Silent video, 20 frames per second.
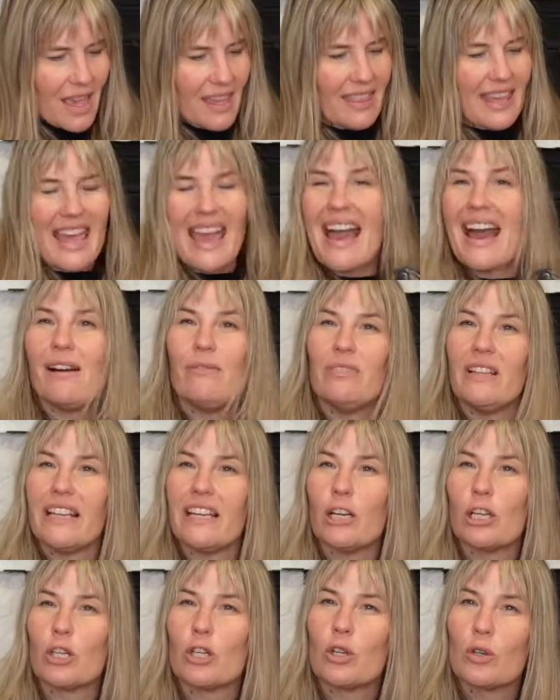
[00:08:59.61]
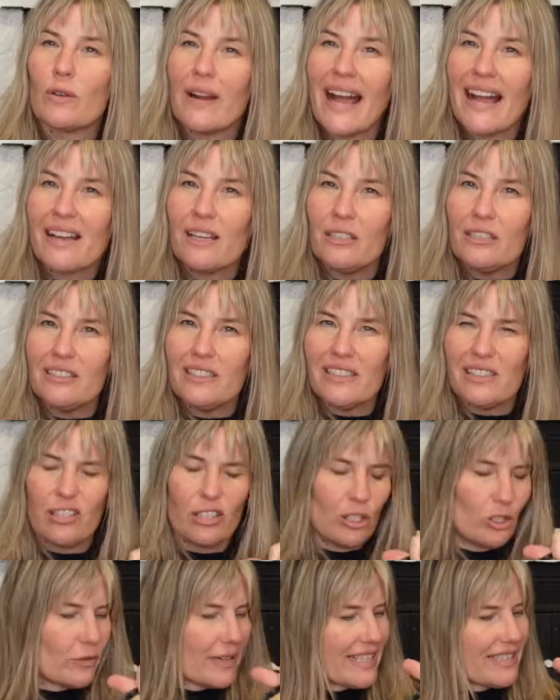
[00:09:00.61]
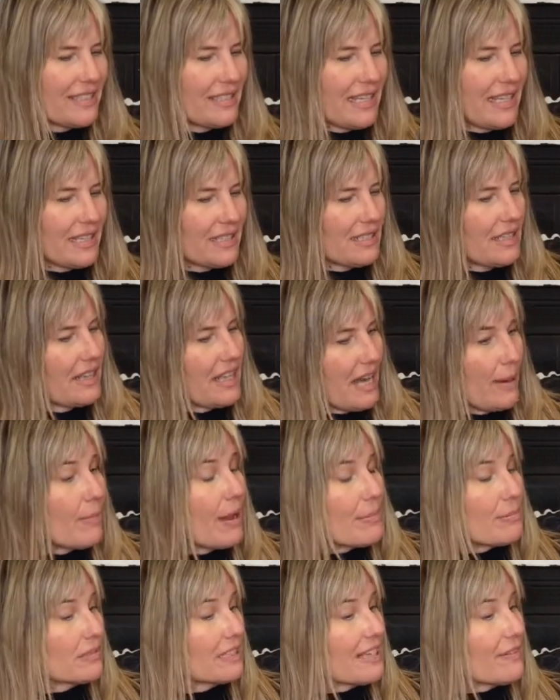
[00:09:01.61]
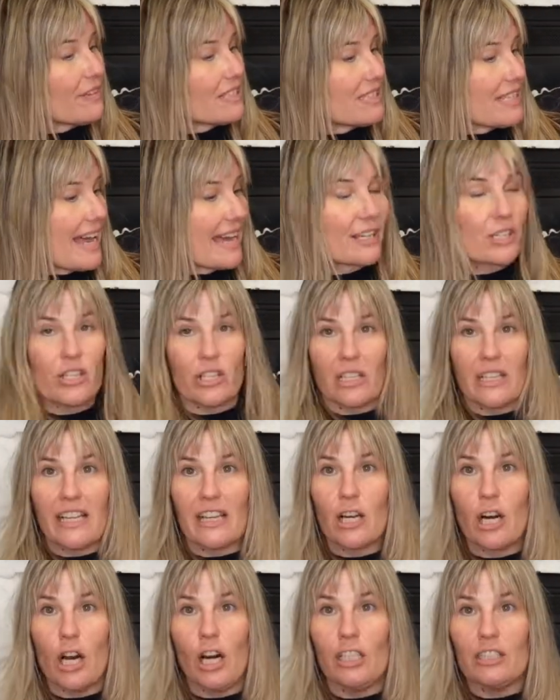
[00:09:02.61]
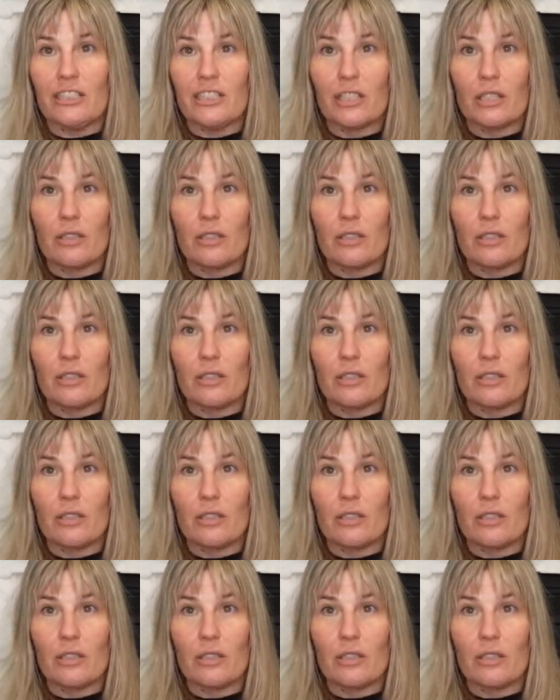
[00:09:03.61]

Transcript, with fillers: They have like a crackle distressing to them. I believe it's actually called a